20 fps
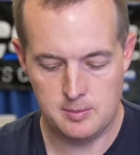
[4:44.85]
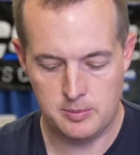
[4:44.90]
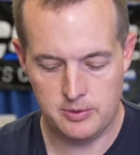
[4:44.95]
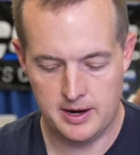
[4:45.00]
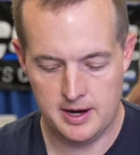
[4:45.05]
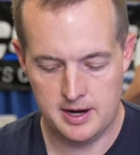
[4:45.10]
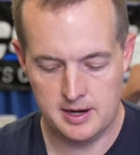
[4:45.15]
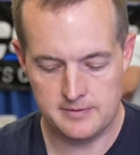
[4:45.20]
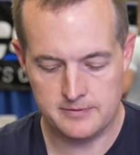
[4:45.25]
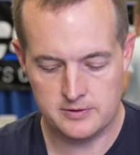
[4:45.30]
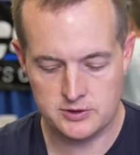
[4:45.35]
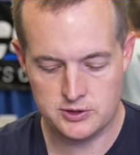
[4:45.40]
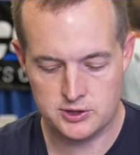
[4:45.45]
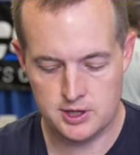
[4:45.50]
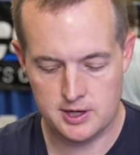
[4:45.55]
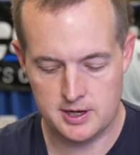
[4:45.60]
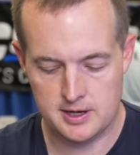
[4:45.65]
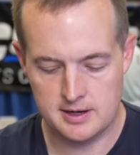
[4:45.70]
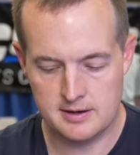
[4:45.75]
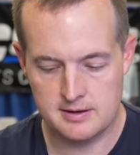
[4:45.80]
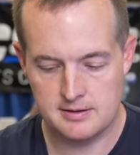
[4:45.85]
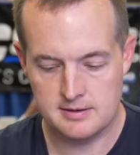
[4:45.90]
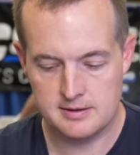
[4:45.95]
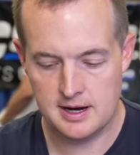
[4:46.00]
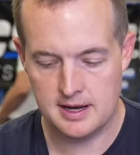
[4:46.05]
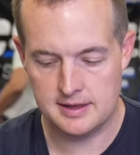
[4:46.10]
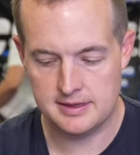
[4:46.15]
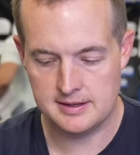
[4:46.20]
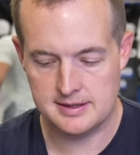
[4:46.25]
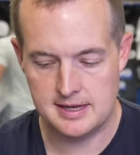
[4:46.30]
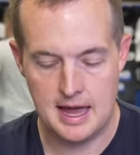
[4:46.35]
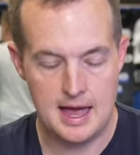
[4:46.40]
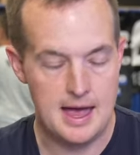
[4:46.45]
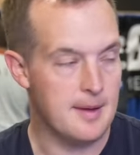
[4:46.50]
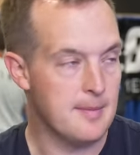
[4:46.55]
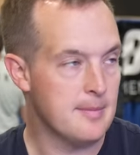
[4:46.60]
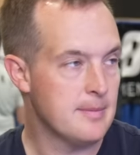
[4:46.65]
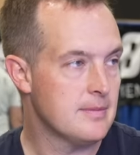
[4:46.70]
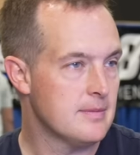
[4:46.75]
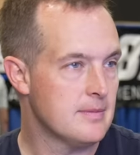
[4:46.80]
player for sure at the
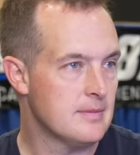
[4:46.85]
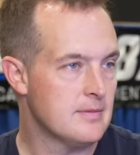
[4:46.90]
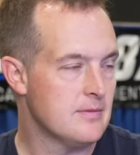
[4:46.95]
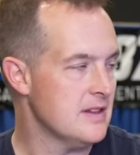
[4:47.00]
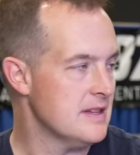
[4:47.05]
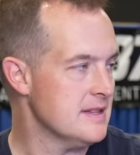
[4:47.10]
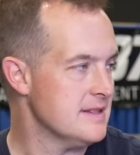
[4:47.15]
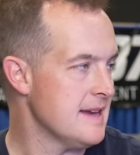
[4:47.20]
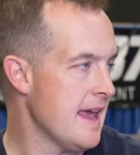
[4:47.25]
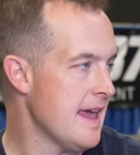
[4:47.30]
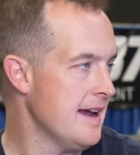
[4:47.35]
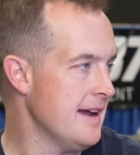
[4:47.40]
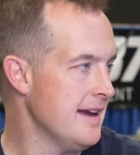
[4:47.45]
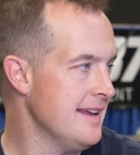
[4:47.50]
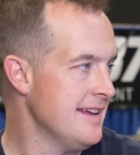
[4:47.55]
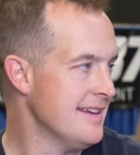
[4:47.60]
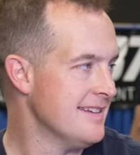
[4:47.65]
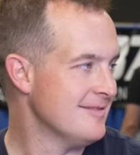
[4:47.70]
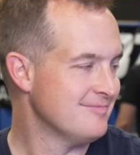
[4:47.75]
time. Right. Insanity.